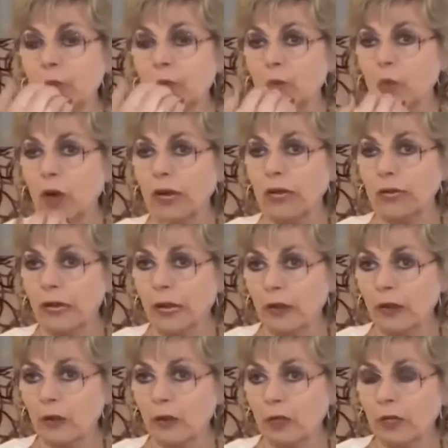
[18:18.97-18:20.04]
And right
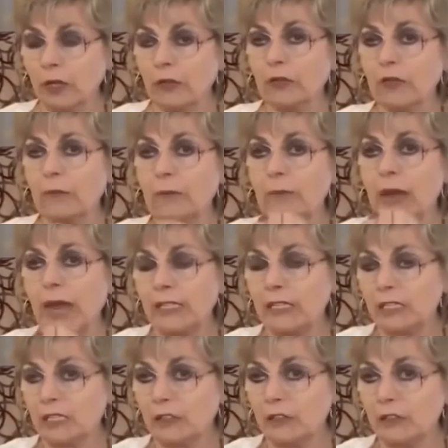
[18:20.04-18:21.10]
now, the
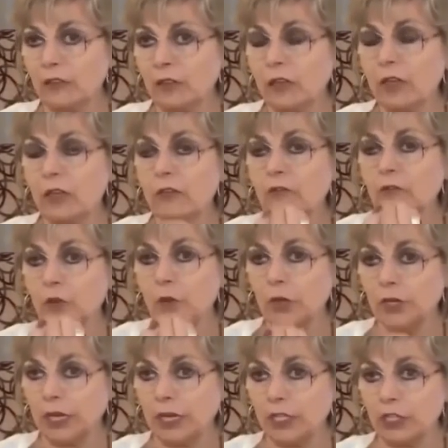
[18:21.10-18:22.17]
massive
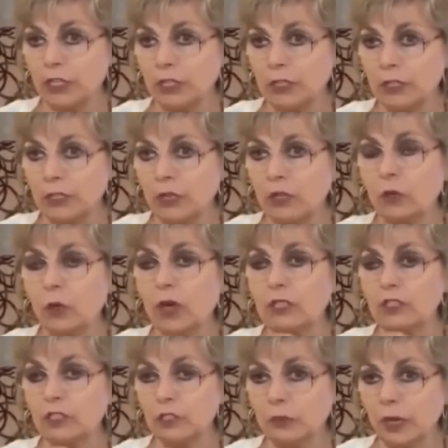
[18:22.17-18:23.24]
fluoridation
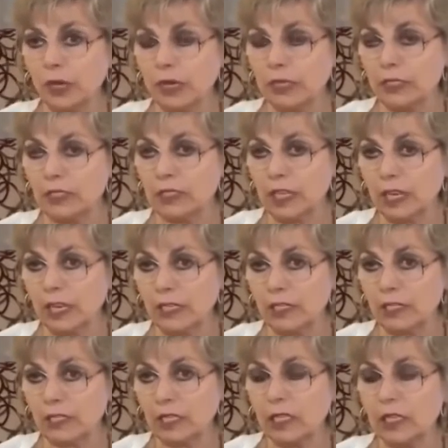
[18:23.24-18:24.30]
across the United
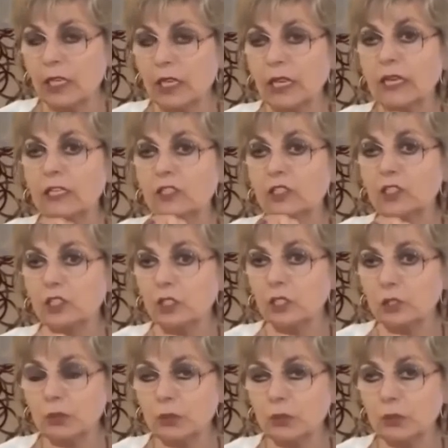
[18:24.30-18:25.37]
States is
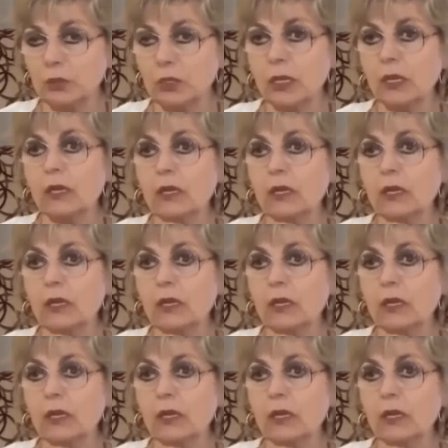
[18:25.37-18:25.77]
to